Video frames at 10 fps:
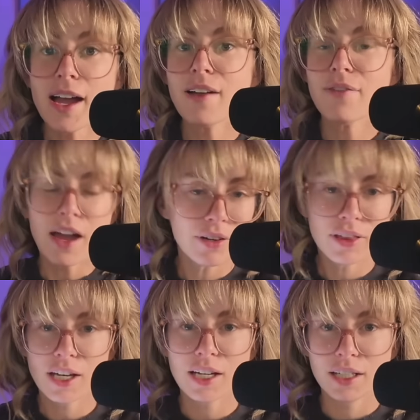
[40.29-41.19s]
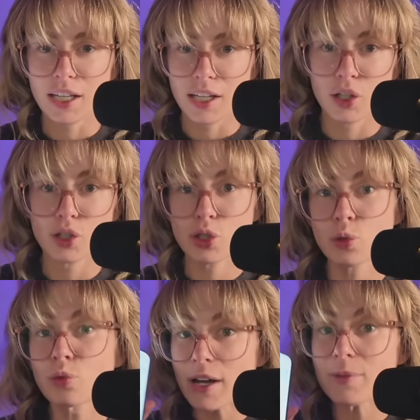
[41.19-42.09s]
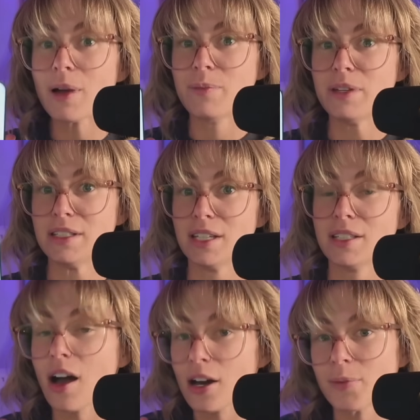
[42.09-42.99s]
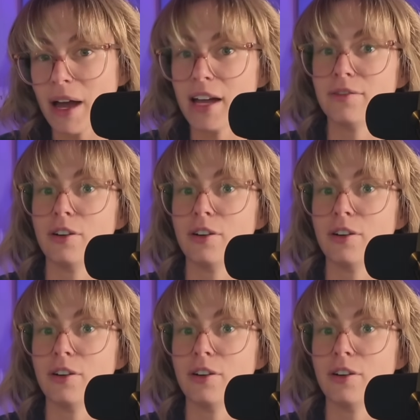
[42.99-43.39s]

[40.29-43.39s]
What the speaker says: I have everything I need to run my business on my